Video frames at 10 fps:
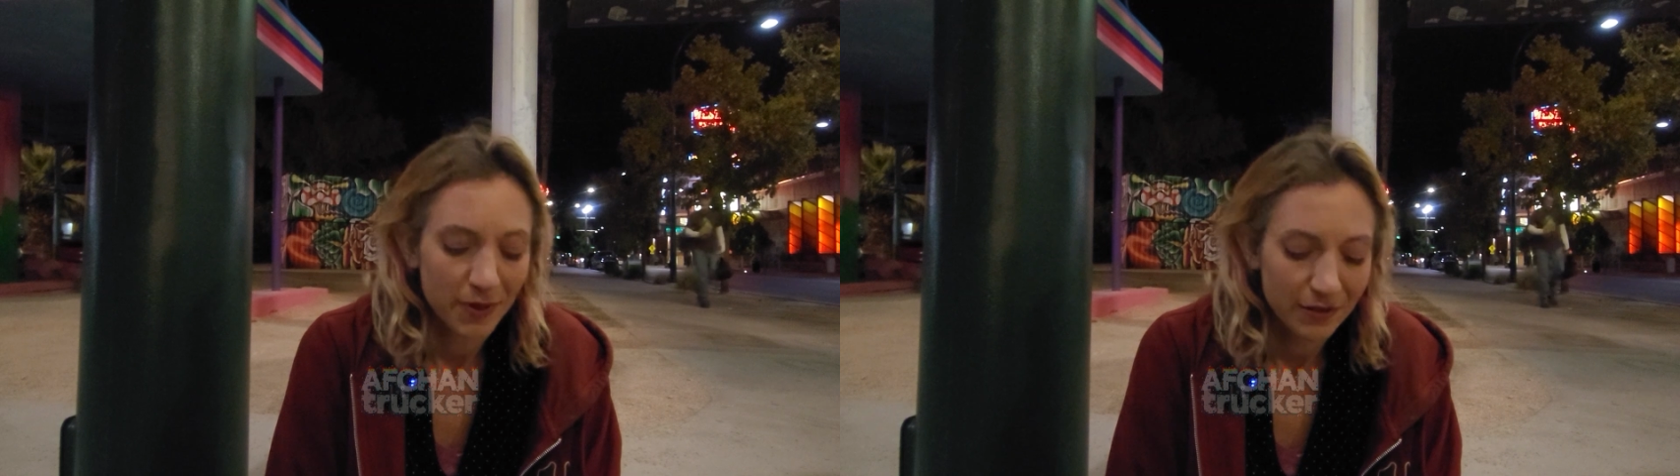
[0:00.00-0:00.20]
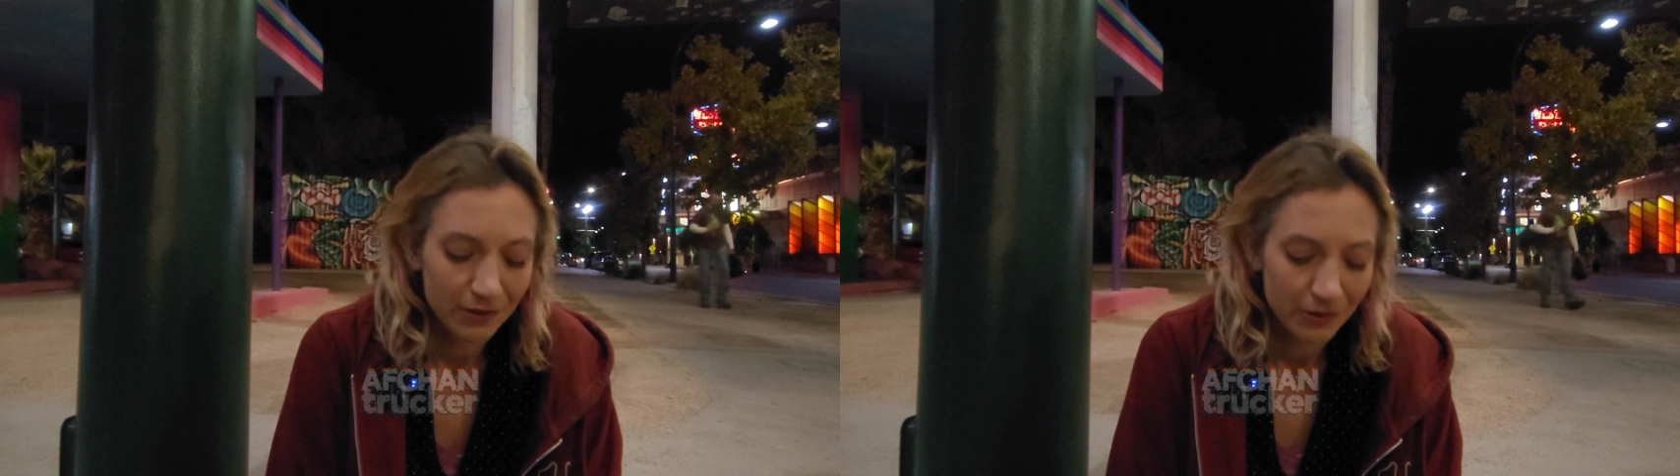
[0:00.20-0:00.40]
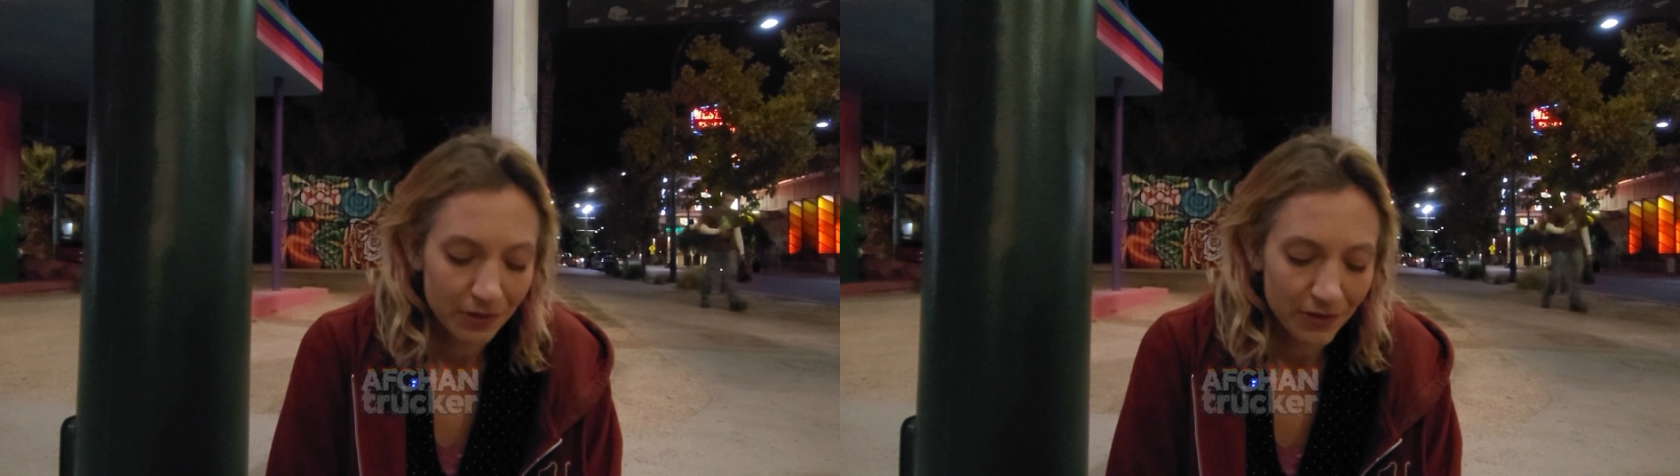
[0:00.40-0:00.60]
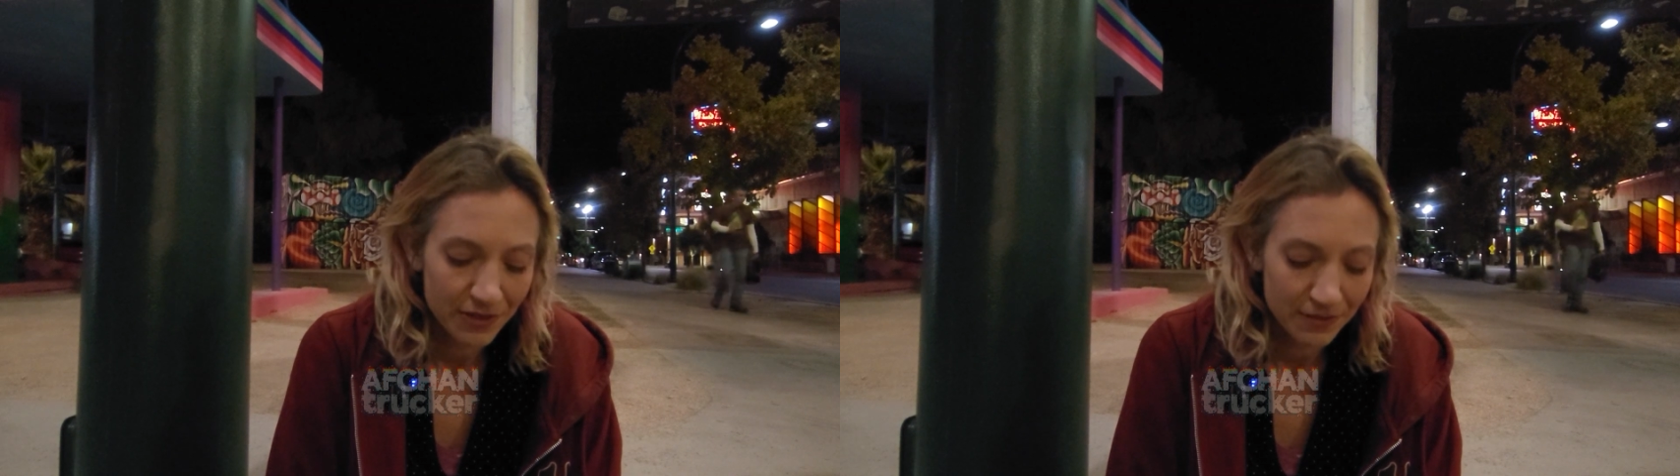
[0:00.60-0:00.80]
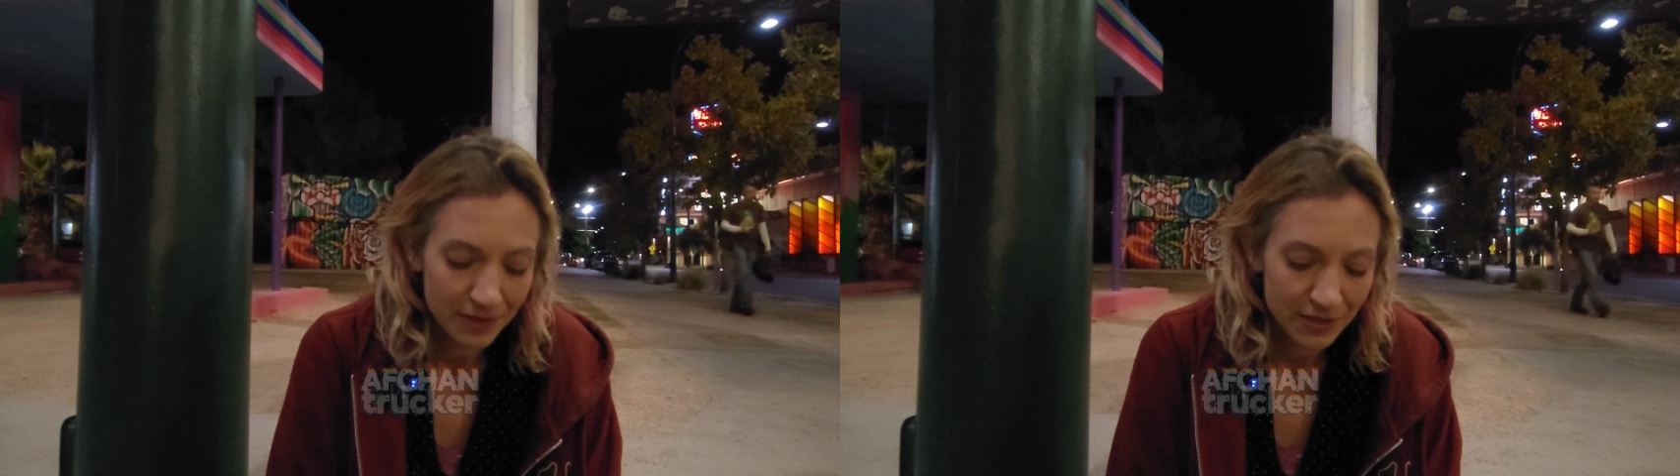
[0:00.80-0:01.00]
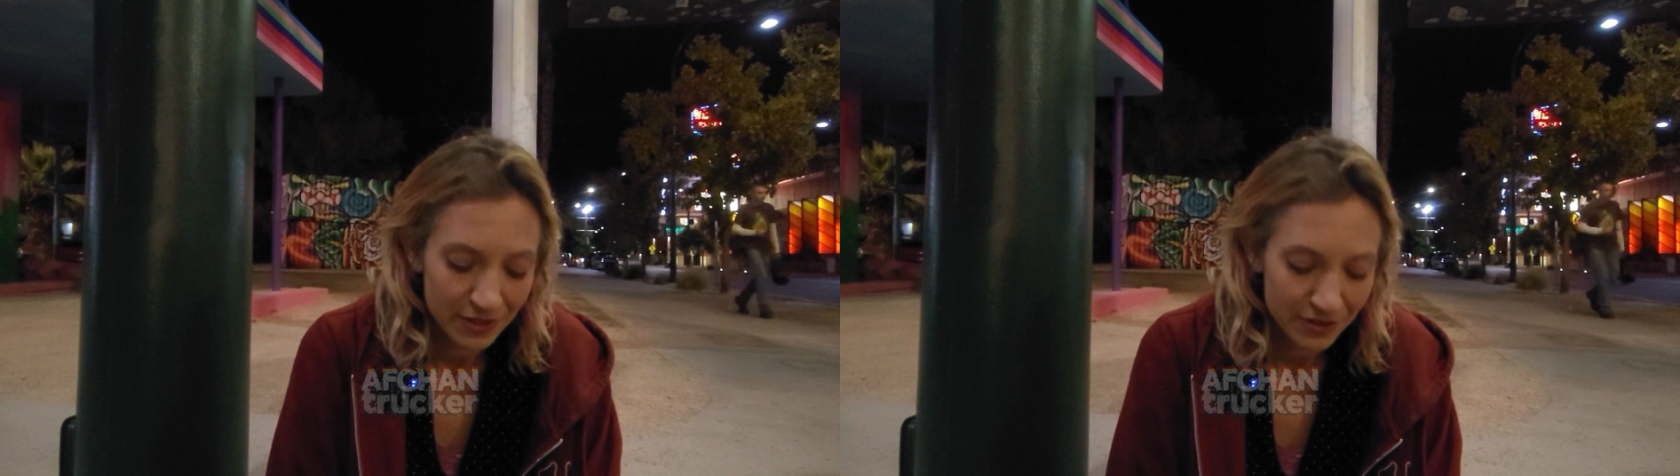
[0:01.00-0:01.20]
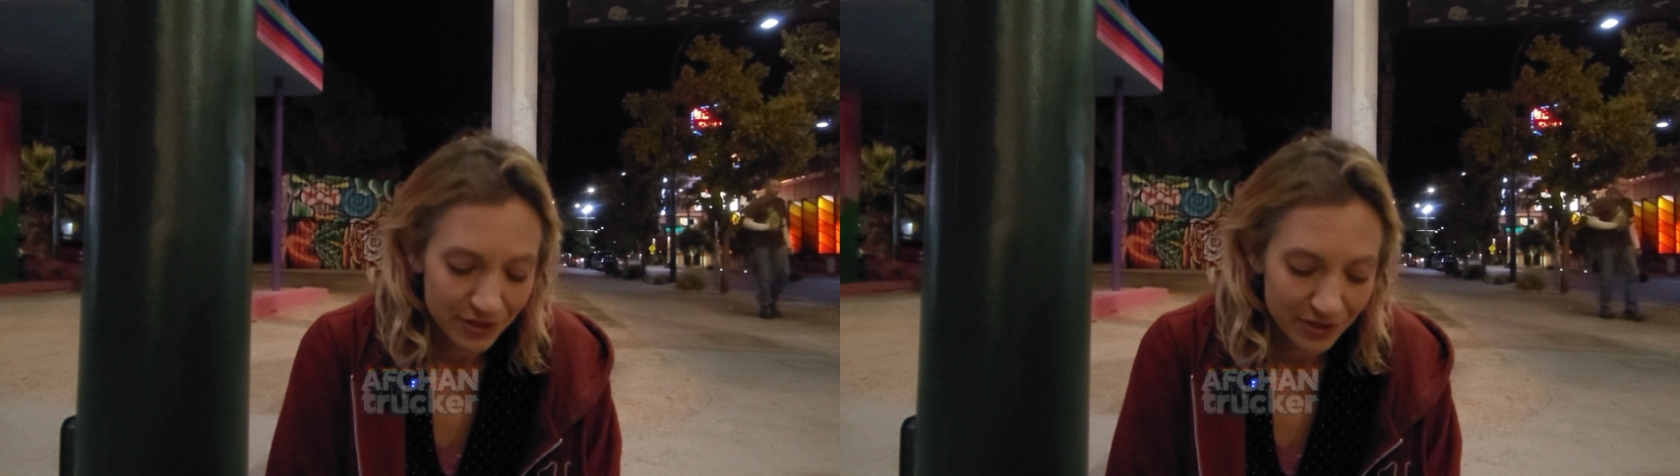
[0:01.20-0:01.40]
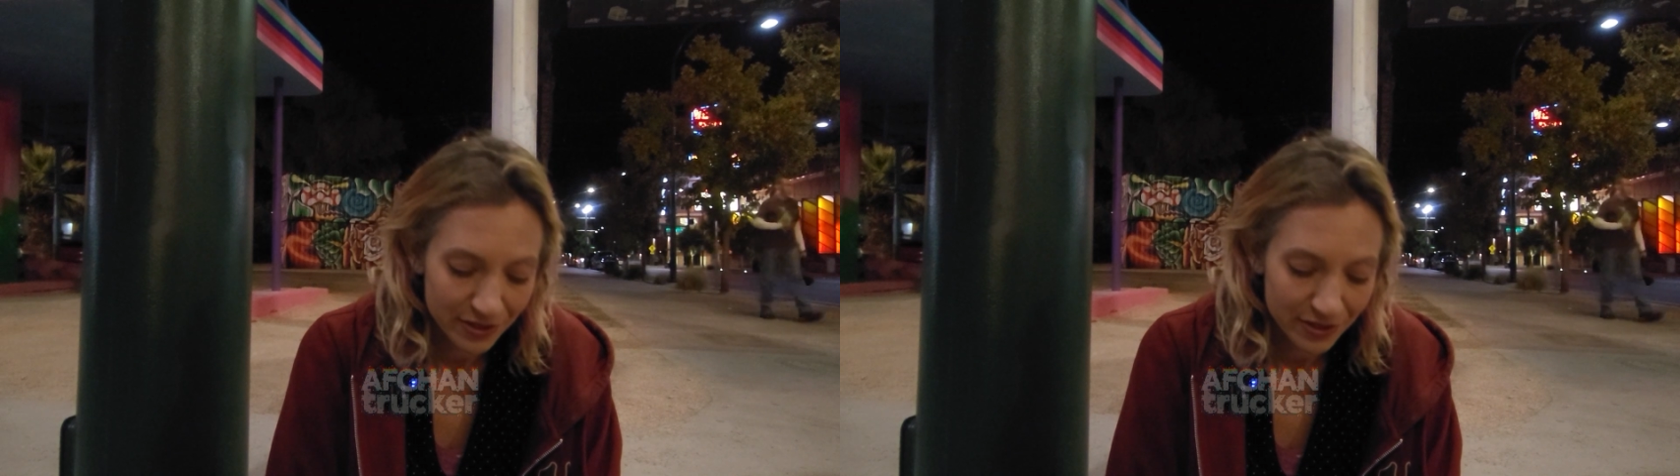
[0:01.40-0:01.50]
Bo, and rest in peace, Adrian.